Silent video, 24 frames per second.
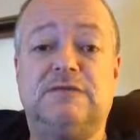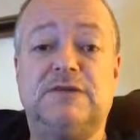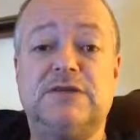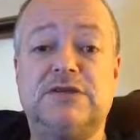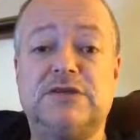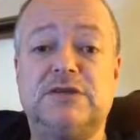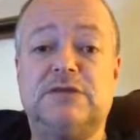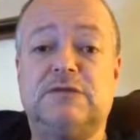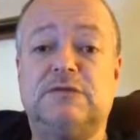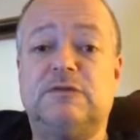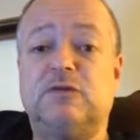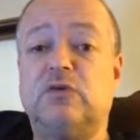
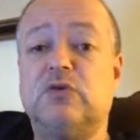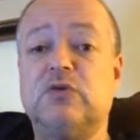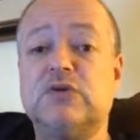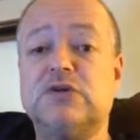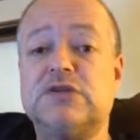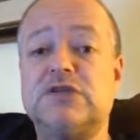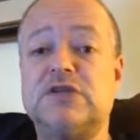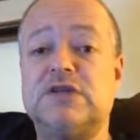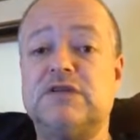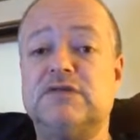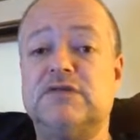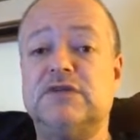physical
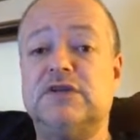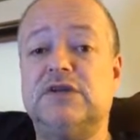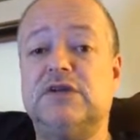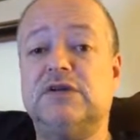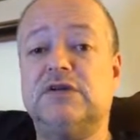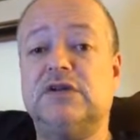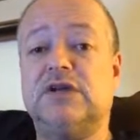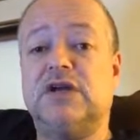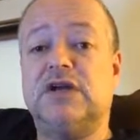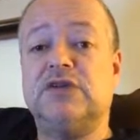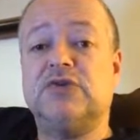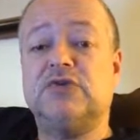force, even, you
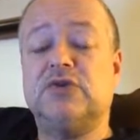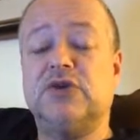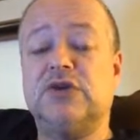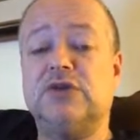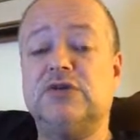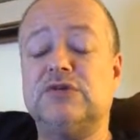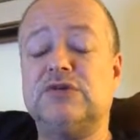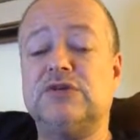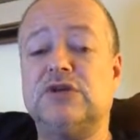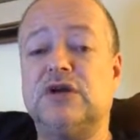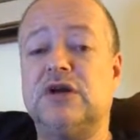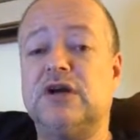hear a lot of
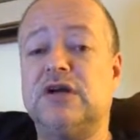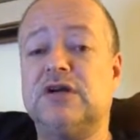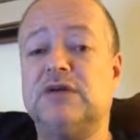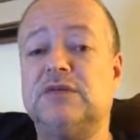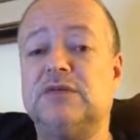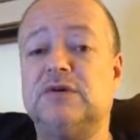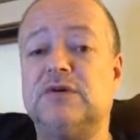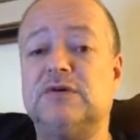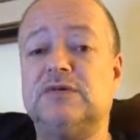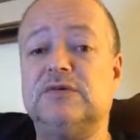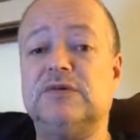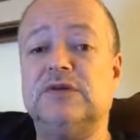trainers talk
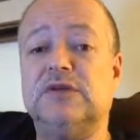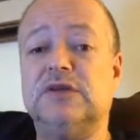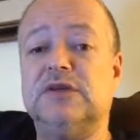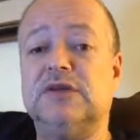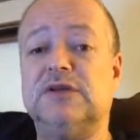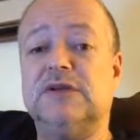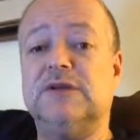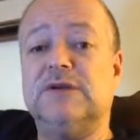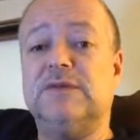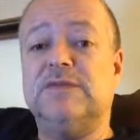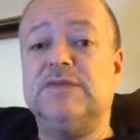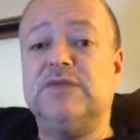about,
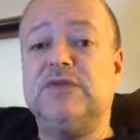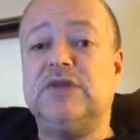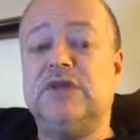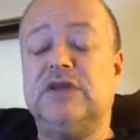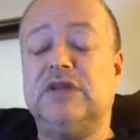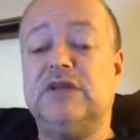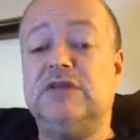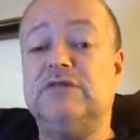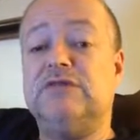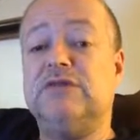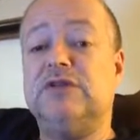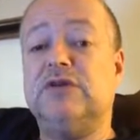
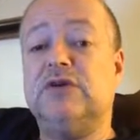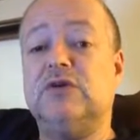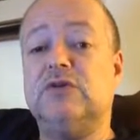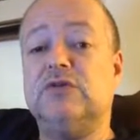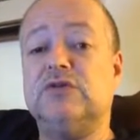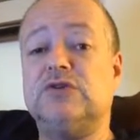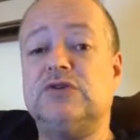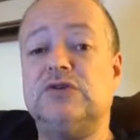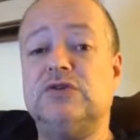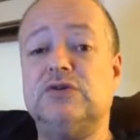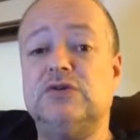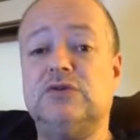and even
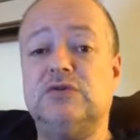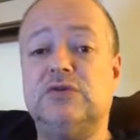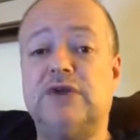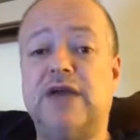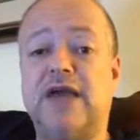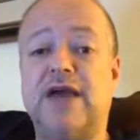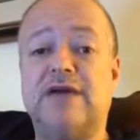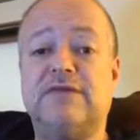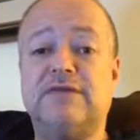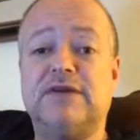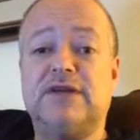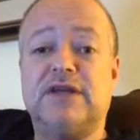those who
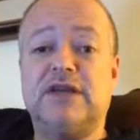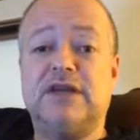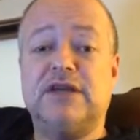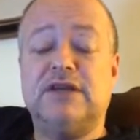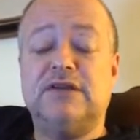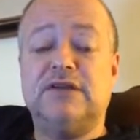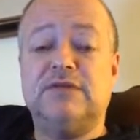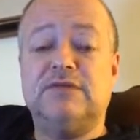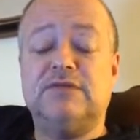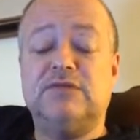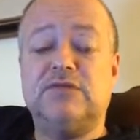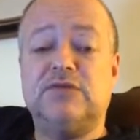
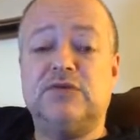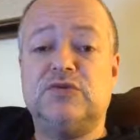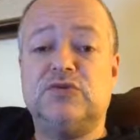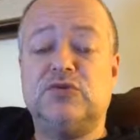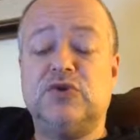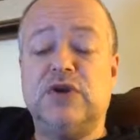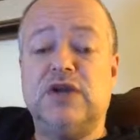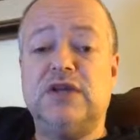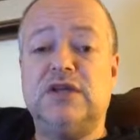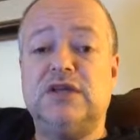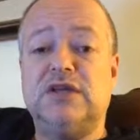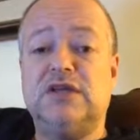advocate
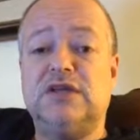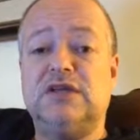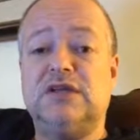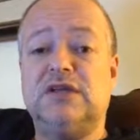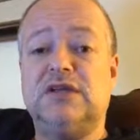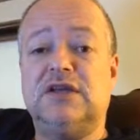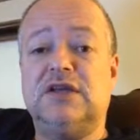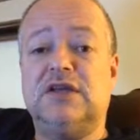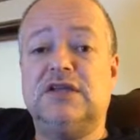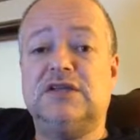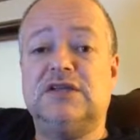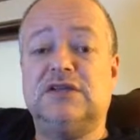
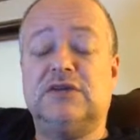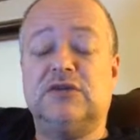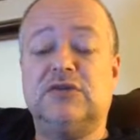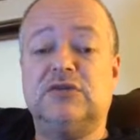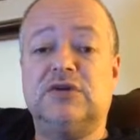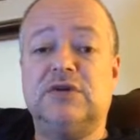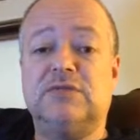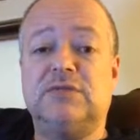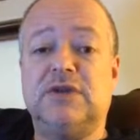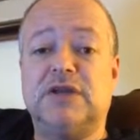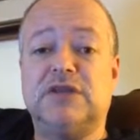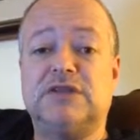training as a
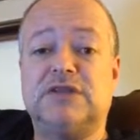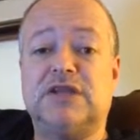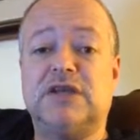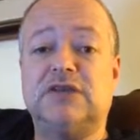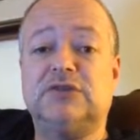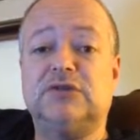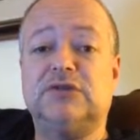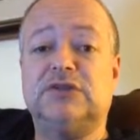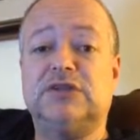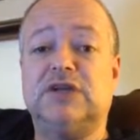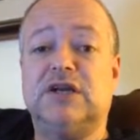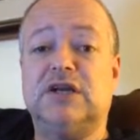learning-based
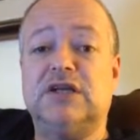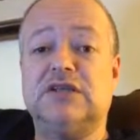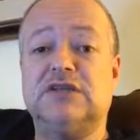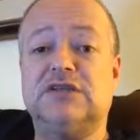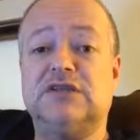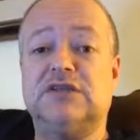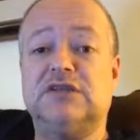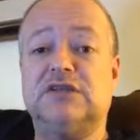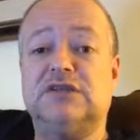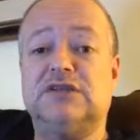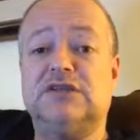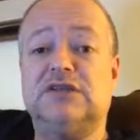
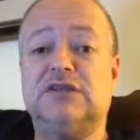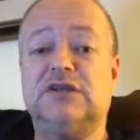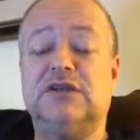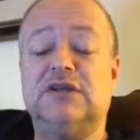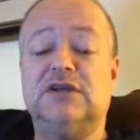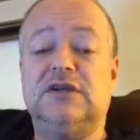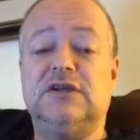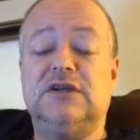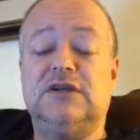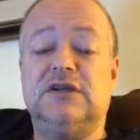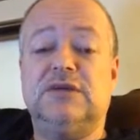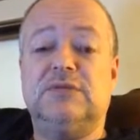exercise, these
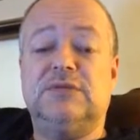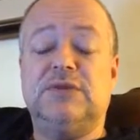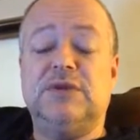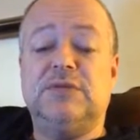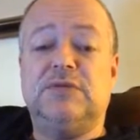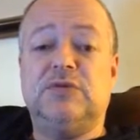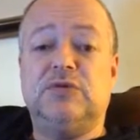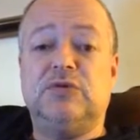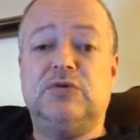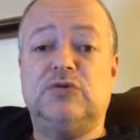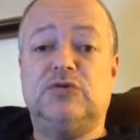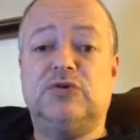
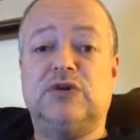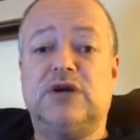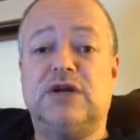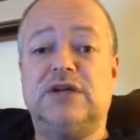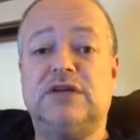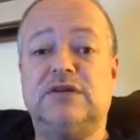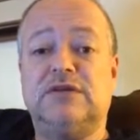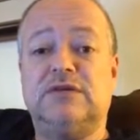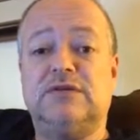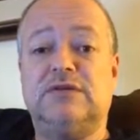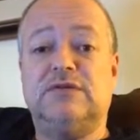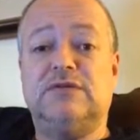people who try
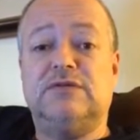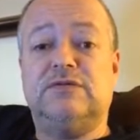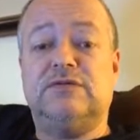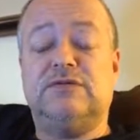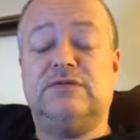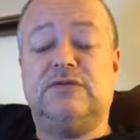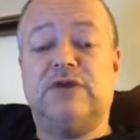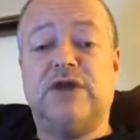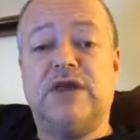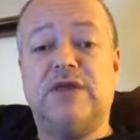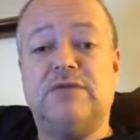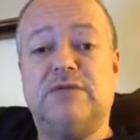to
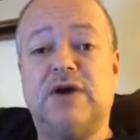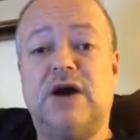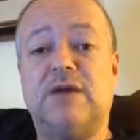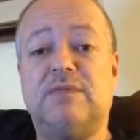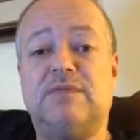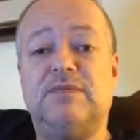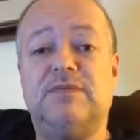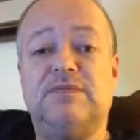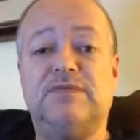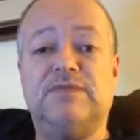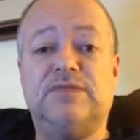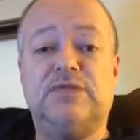frame
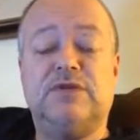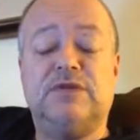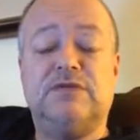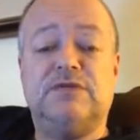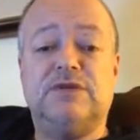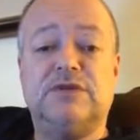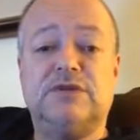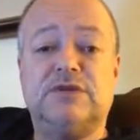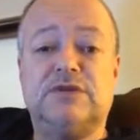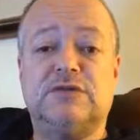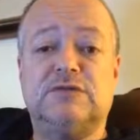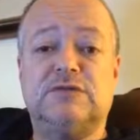up
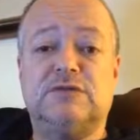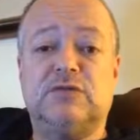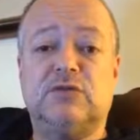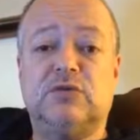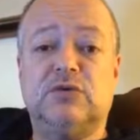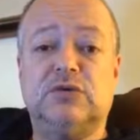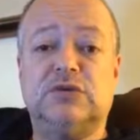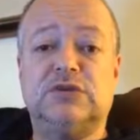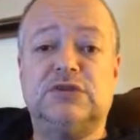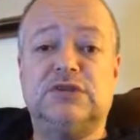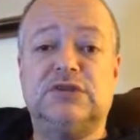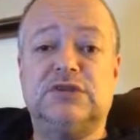physical
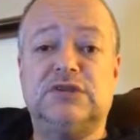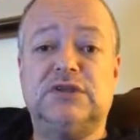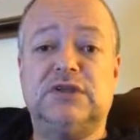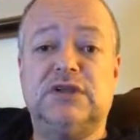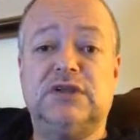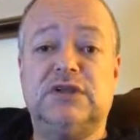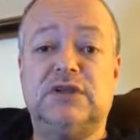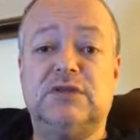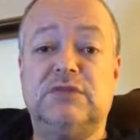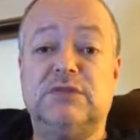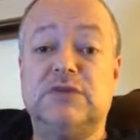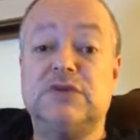force,
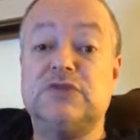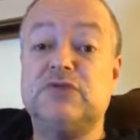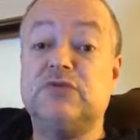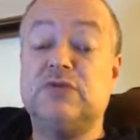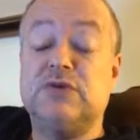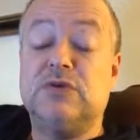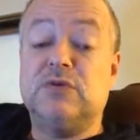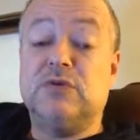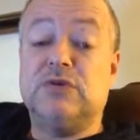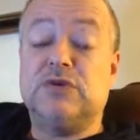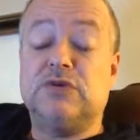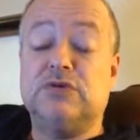and
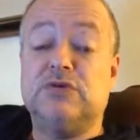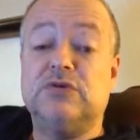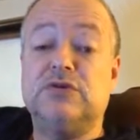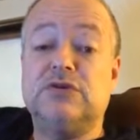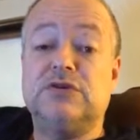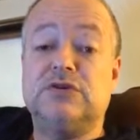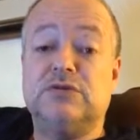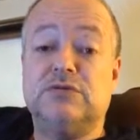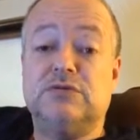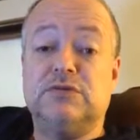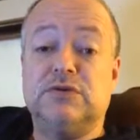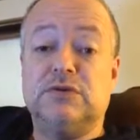what they're doing
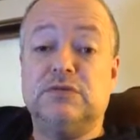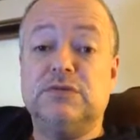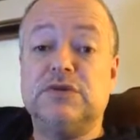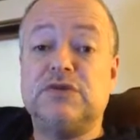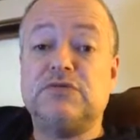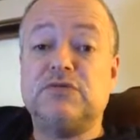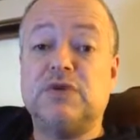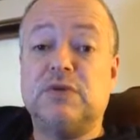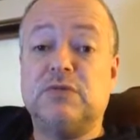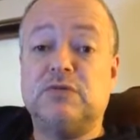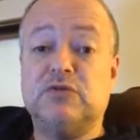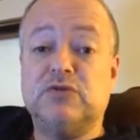is they're
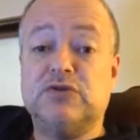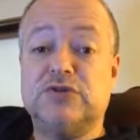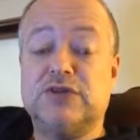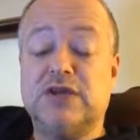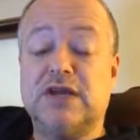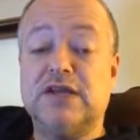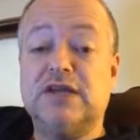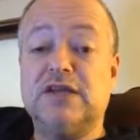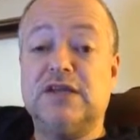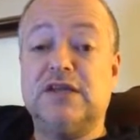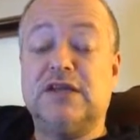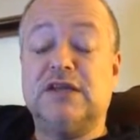
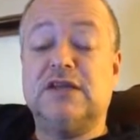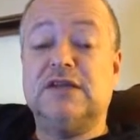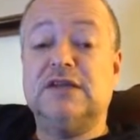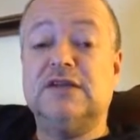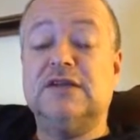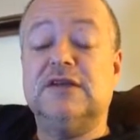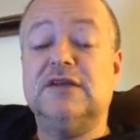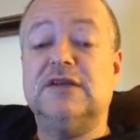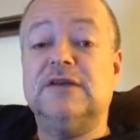misrepresenting it.